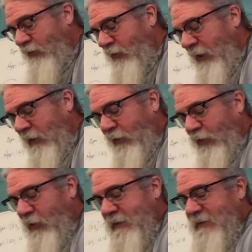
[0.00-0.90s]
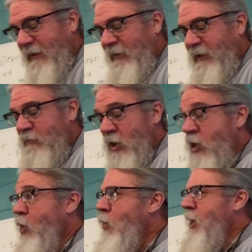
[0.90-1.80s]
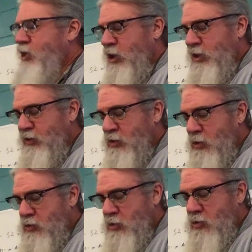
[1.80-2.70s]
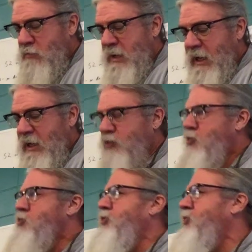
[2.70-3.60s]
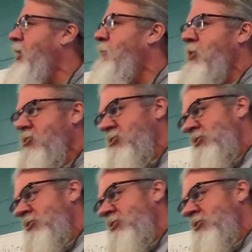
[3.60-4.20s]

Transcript: go down to 37, which is due to me to stubborn